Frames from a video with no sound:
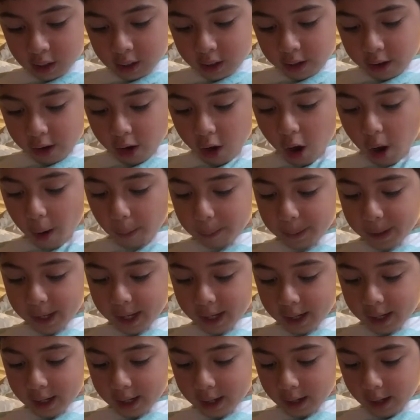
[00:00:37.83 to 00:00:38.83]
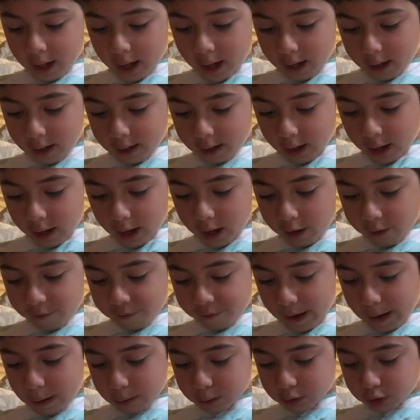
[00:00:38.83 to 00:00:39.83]
hobby and
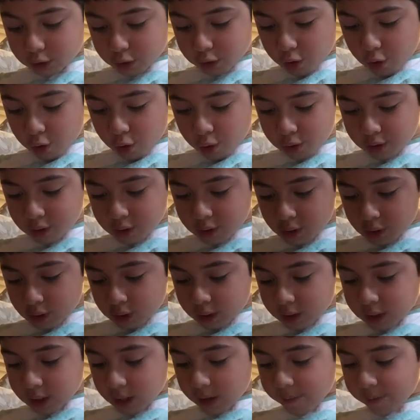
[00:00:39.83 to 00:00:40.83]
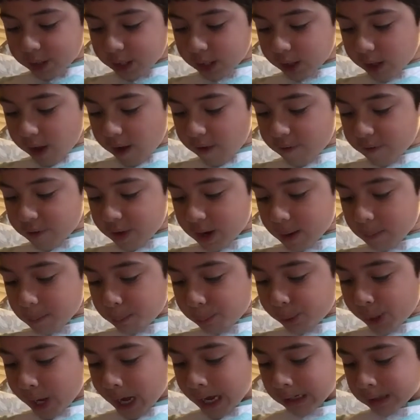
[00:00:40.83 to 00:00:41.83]
AFL stores, 7-Eleven,
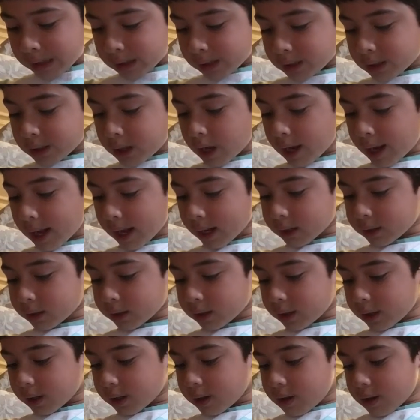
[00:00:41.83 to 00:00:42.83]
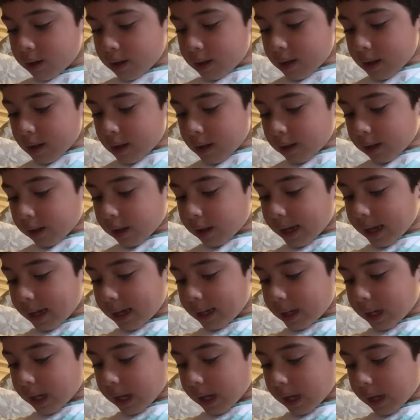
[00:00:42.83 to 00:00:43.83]
plus selected
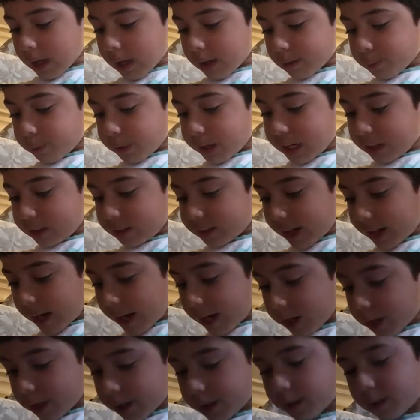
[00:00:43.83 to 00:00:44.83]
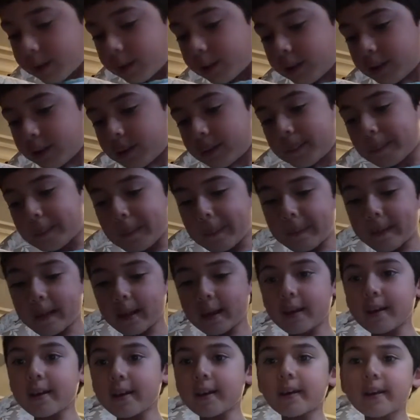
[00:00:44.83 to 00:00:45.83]
leading retailers.
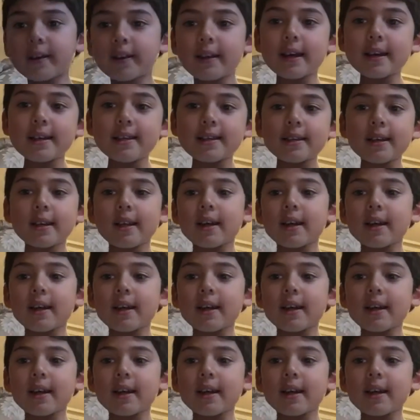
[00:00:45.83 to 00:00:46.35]
These are